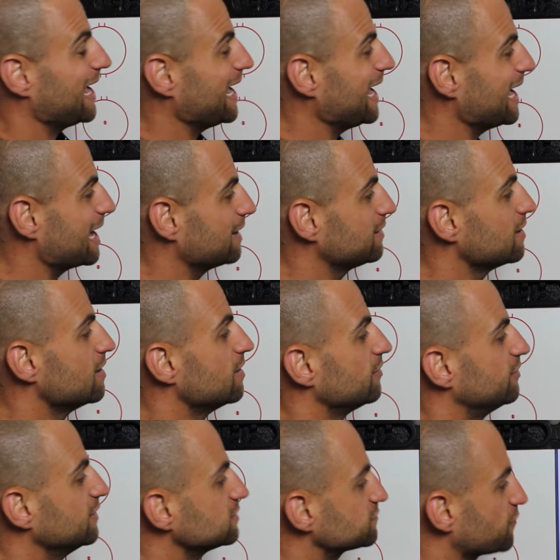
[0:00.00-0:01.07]
And
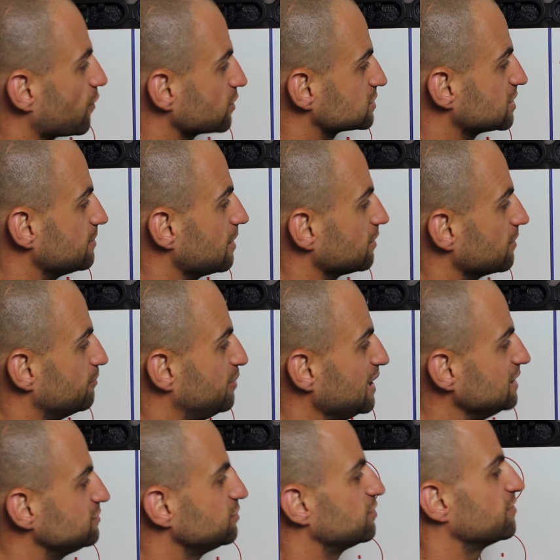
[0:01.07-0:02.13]
this forward is going to be able to
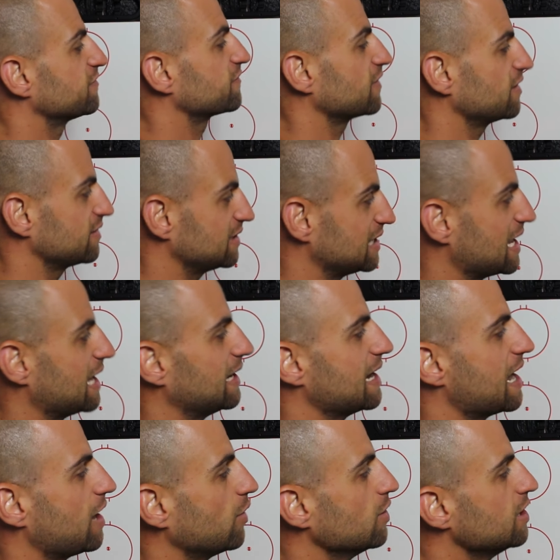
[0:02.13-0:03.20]
beat you to the front of the net
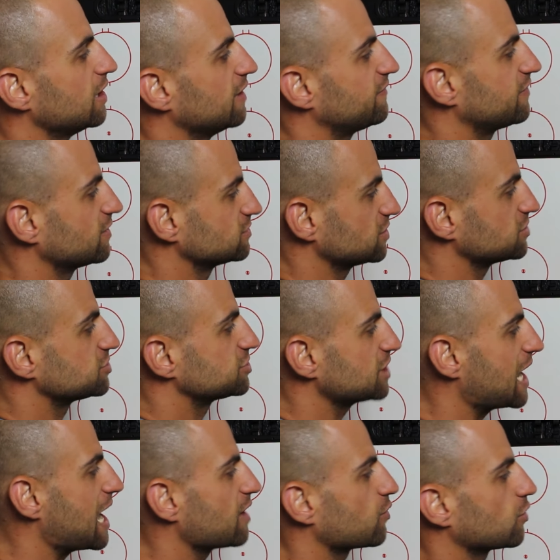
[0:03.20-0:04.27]
now if there's a
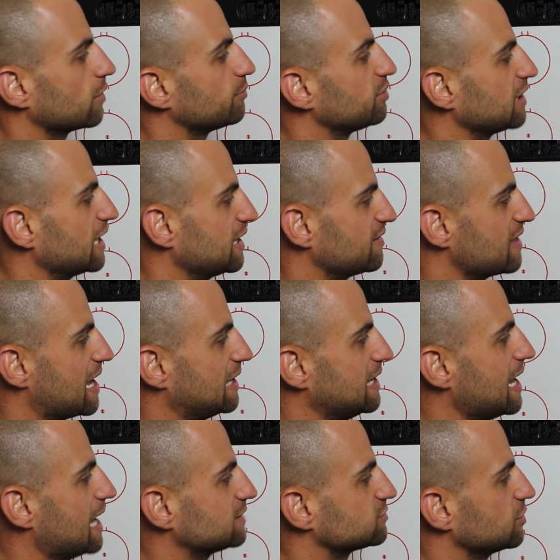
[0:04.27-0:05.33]
shot or a play to that
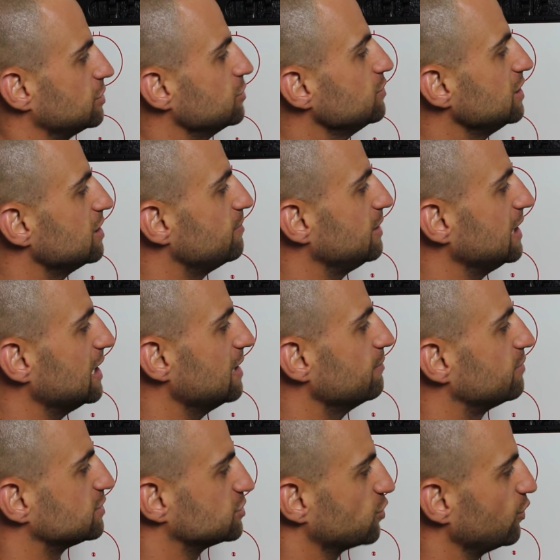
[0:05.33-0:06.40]
net. So you need to be
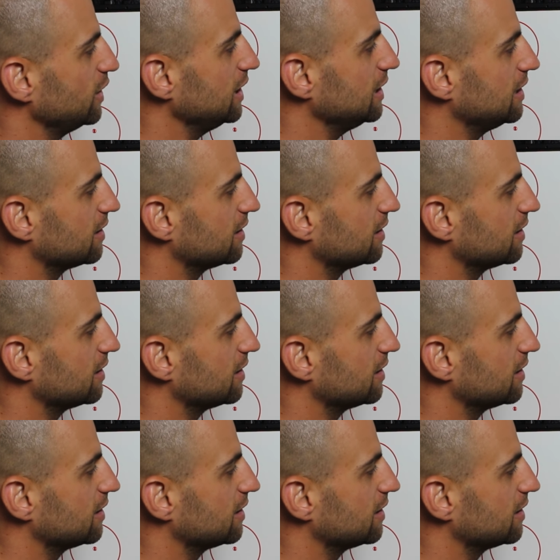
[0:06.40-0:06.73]
in between